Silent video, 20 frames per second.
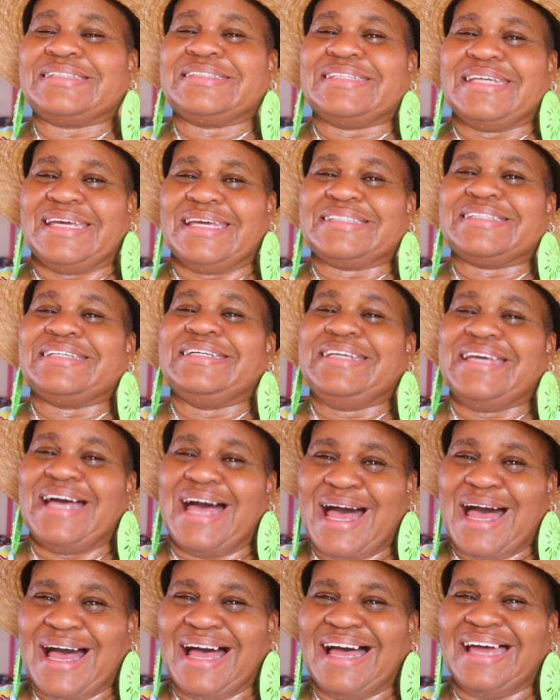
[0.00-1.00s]
says,
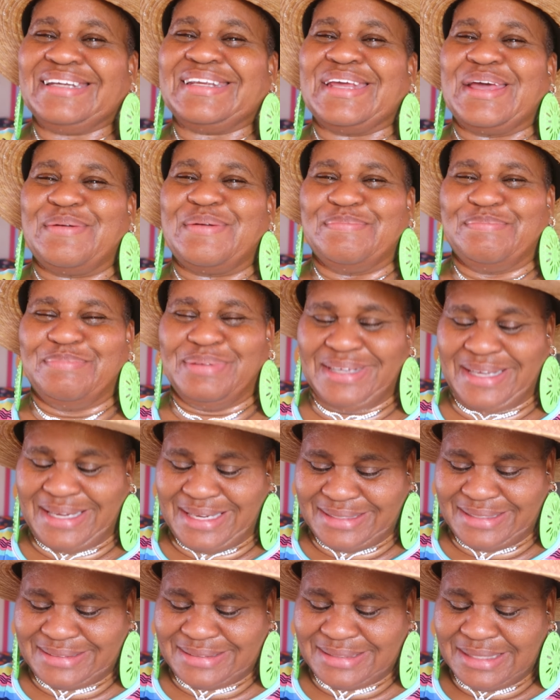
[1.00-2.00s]
God
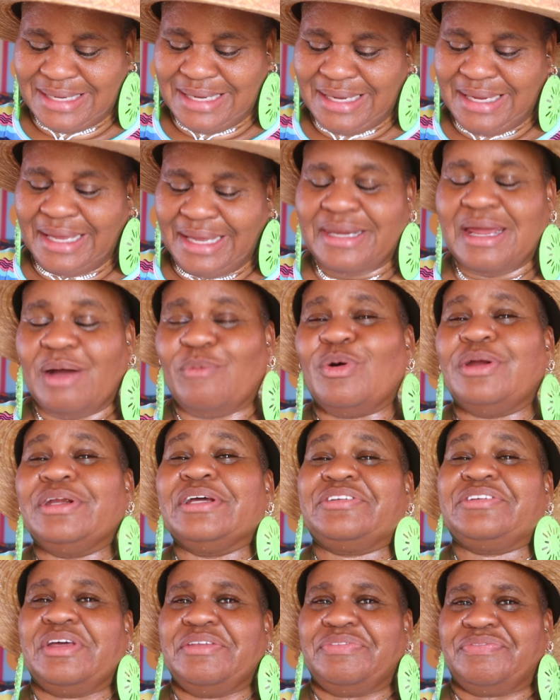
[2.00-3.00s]
bless. And I want to
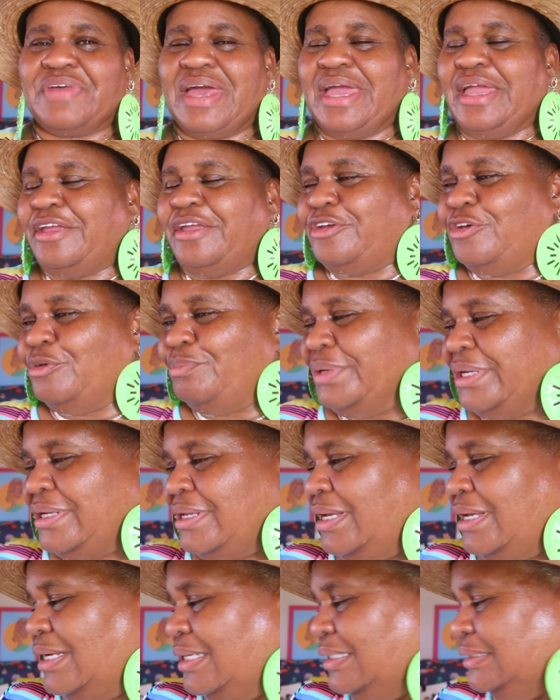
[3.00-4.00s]
say thank you
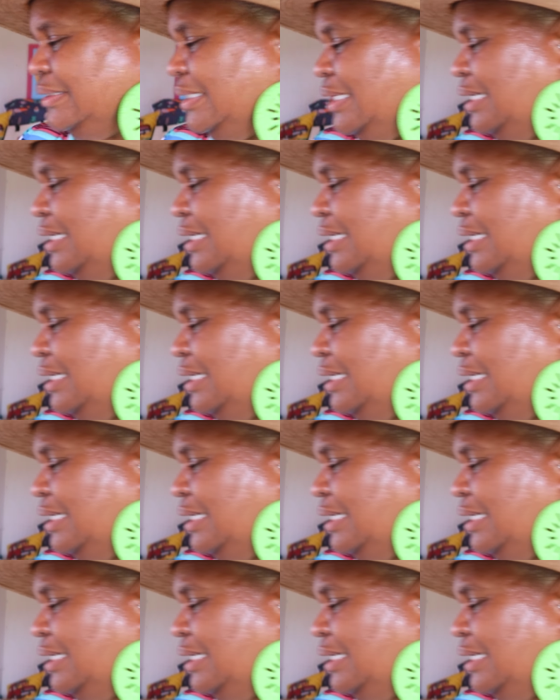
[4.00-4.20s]
because